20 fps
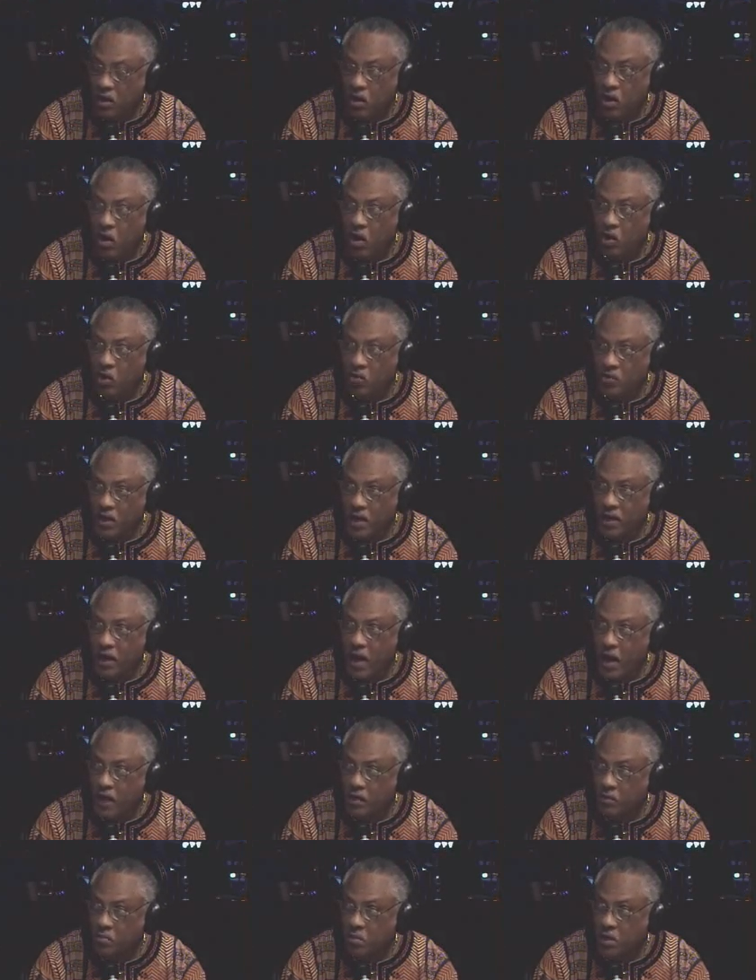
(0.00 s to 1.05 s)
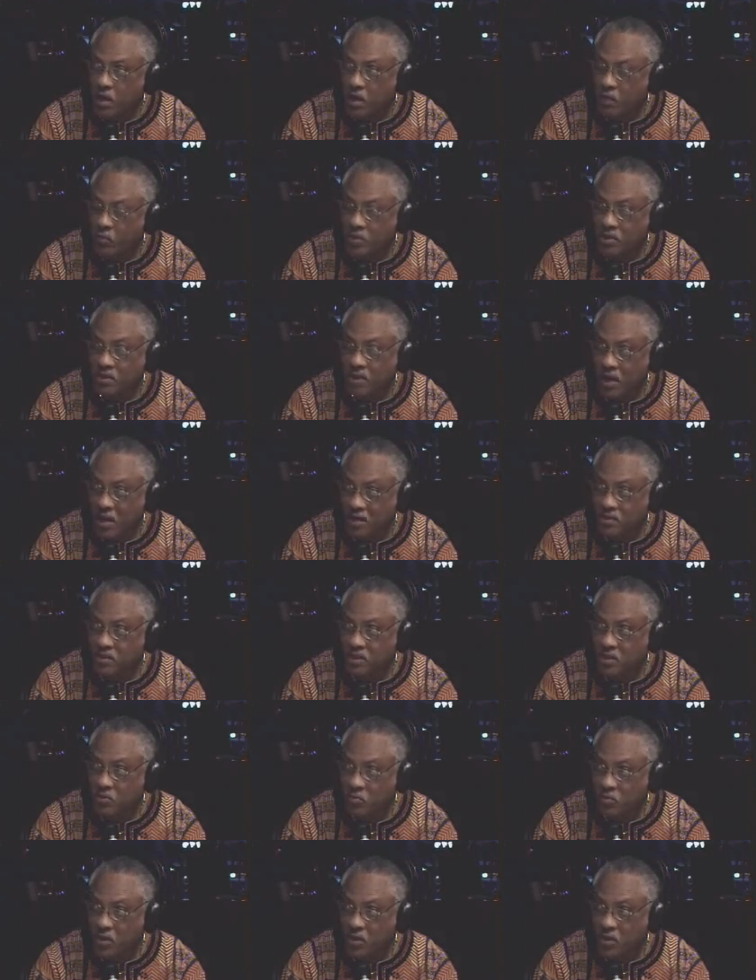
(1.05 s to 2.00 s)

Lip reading: Call on that higher being when things get